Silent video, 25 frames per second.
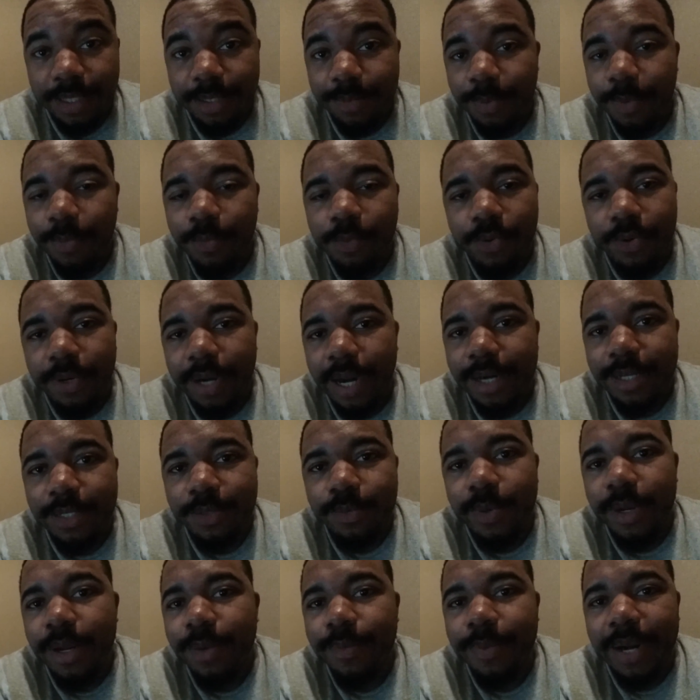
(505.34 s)
he's been ruled out
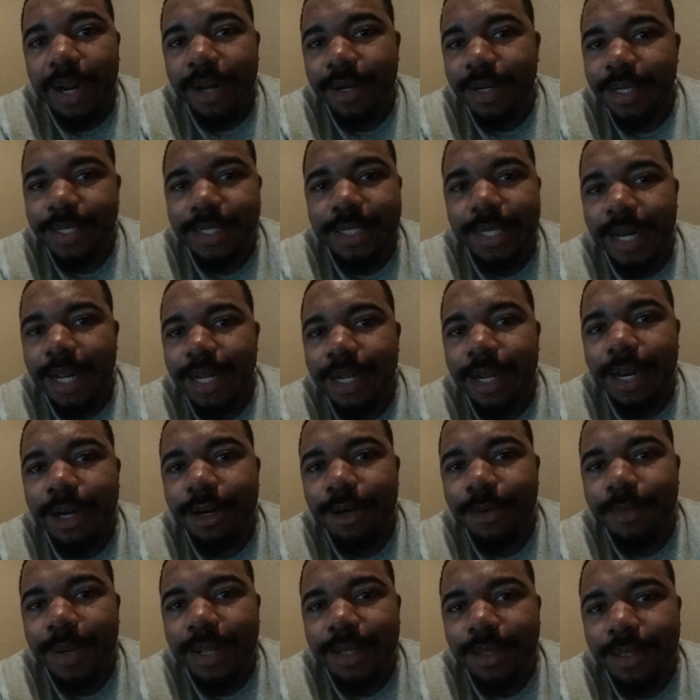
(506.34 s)
as well, but I'll get to that
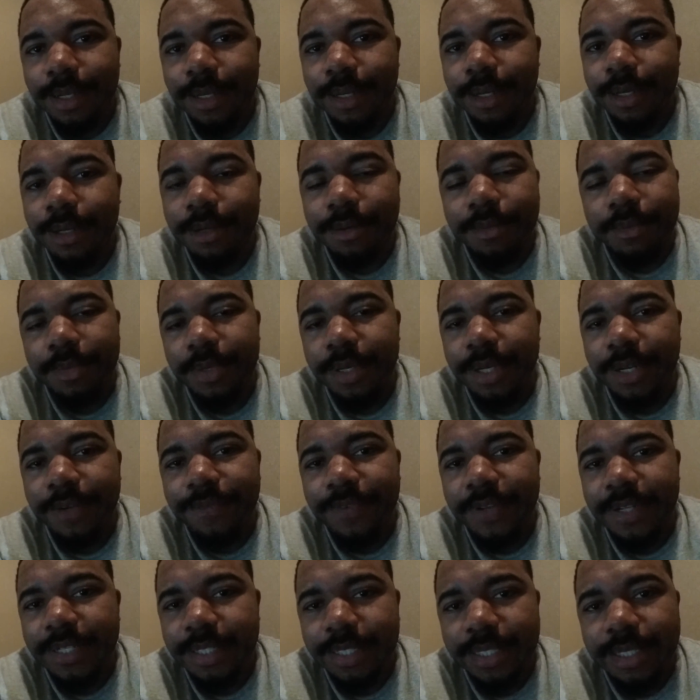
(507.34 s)
later about the
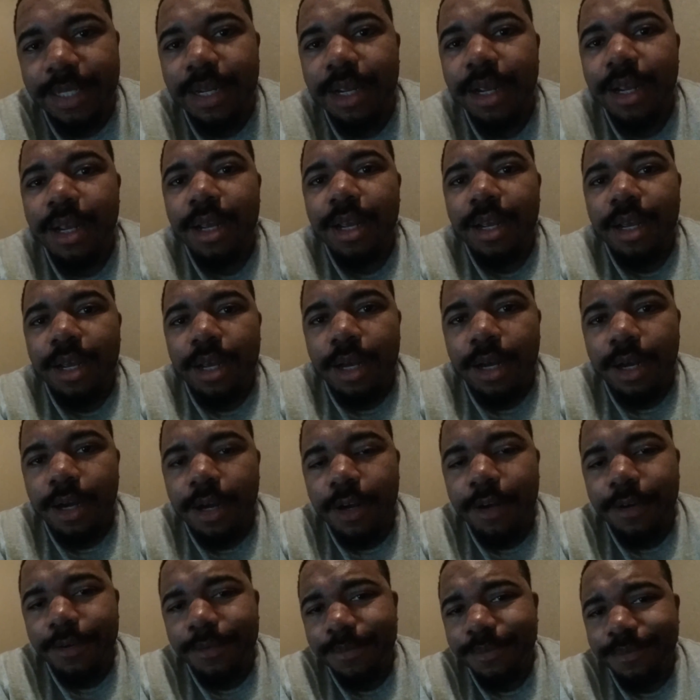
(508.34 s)
defense.
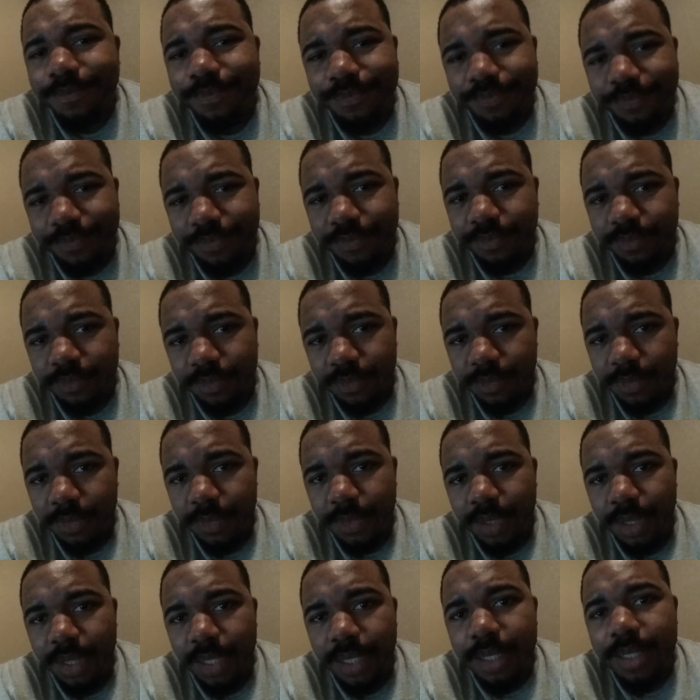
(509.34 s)

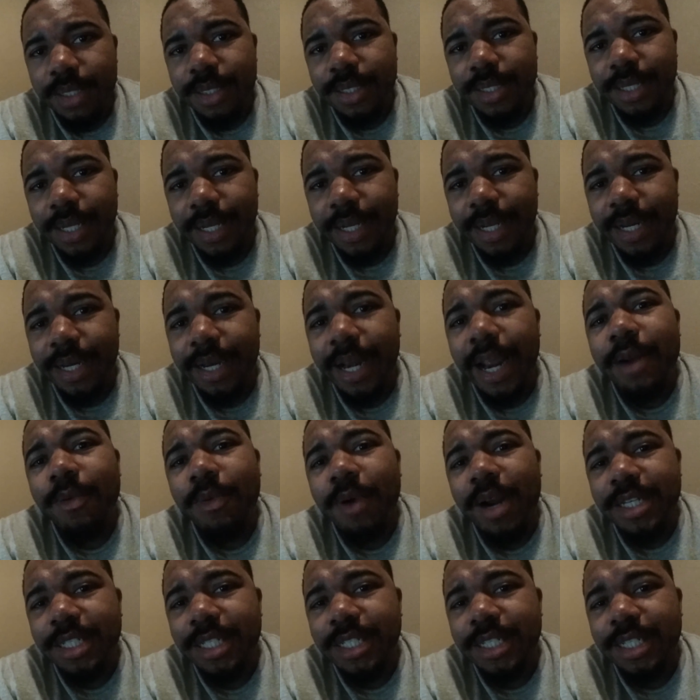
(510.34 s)
Nate
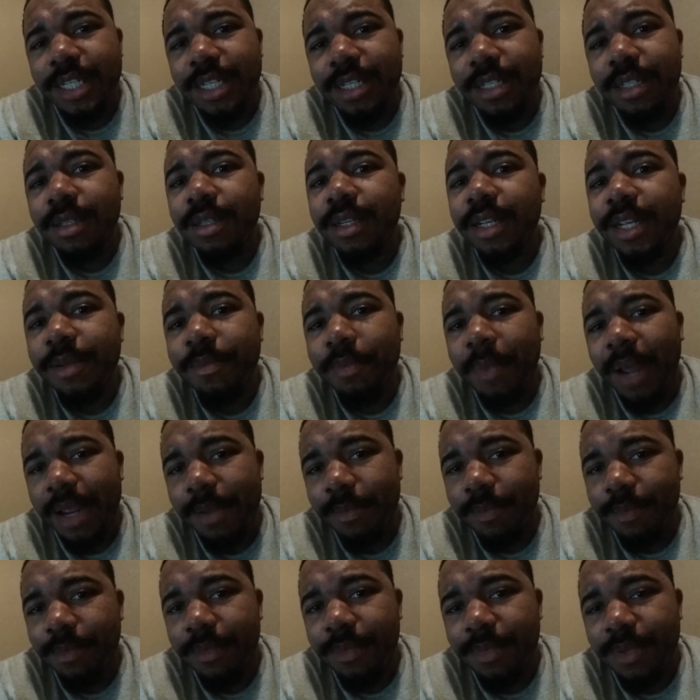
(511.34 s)

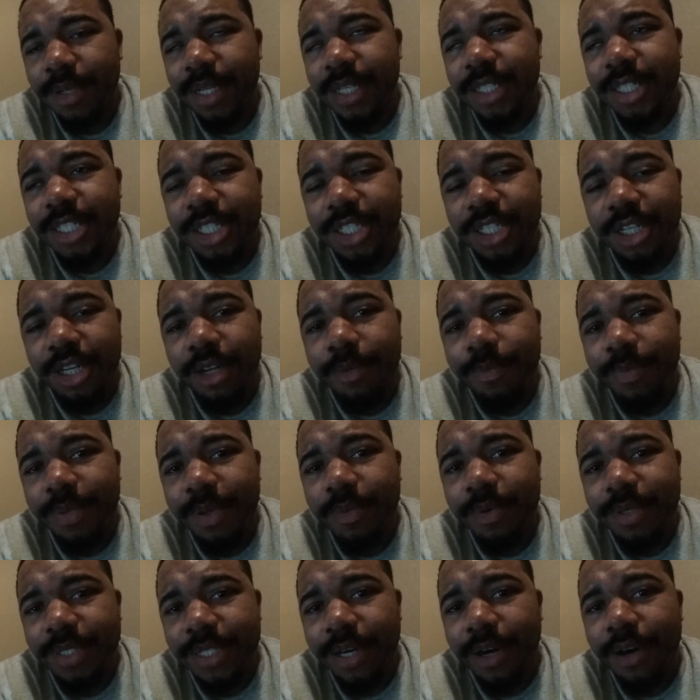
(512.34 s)
Washington, should
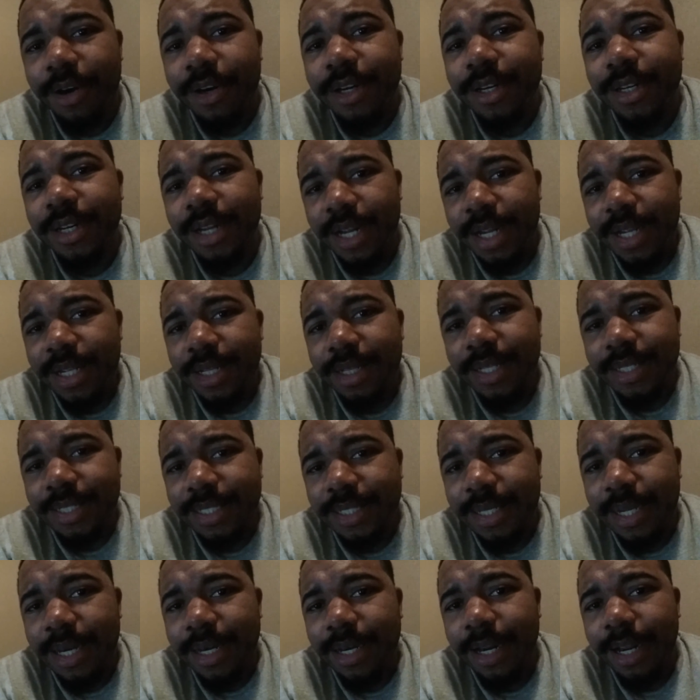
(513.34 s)
be returning this
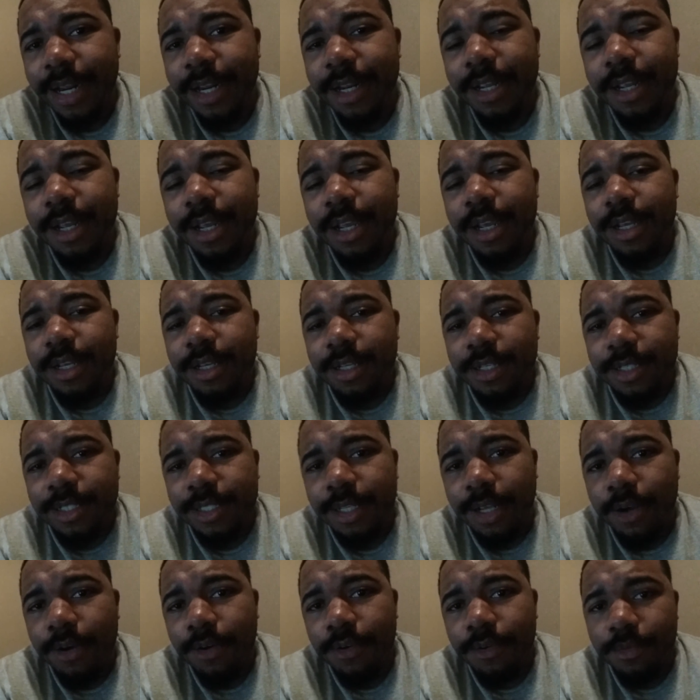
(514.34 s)
Sunday.
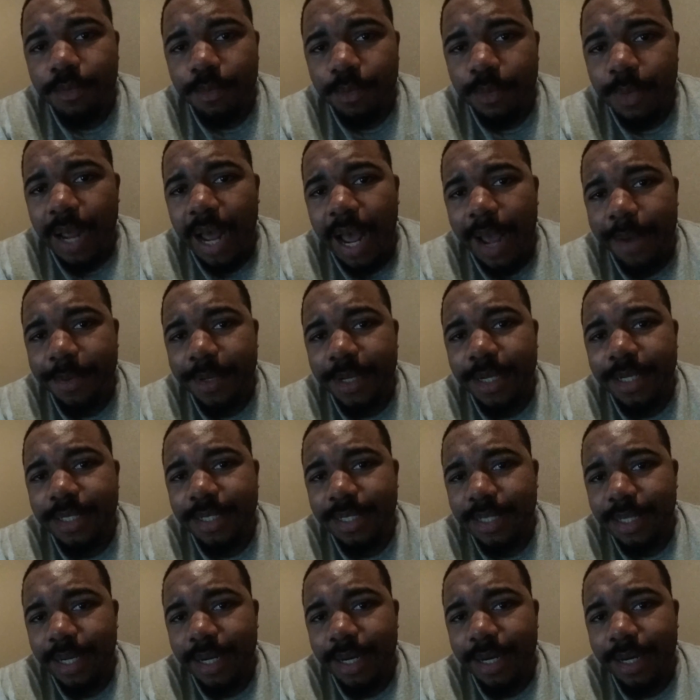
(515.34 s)
So
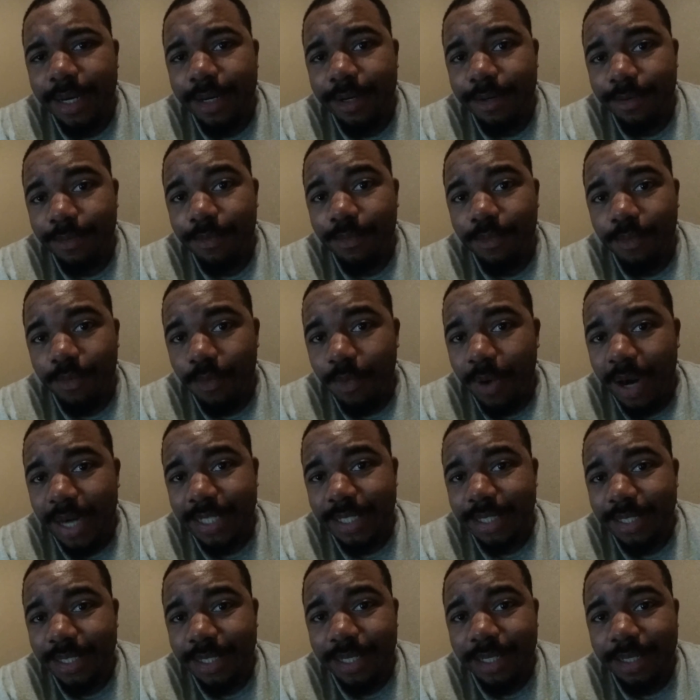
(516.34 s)
Hopkins and
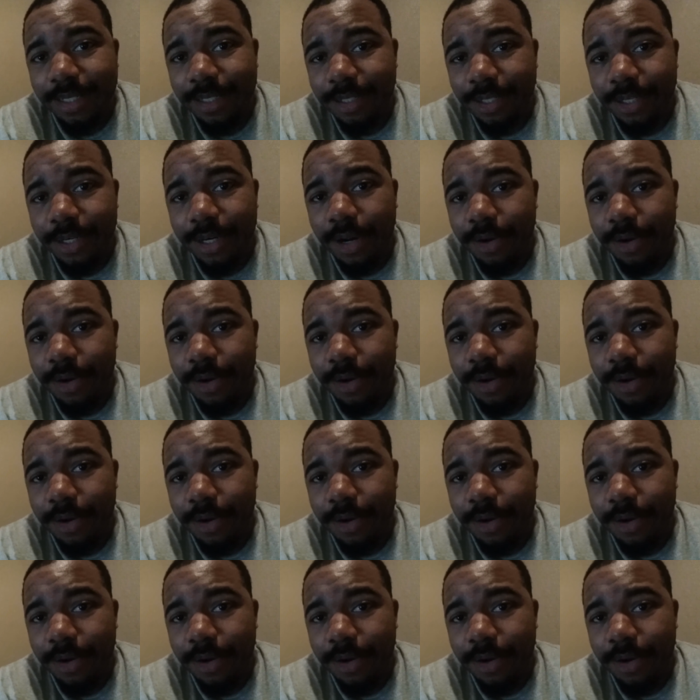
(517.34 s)
Washington,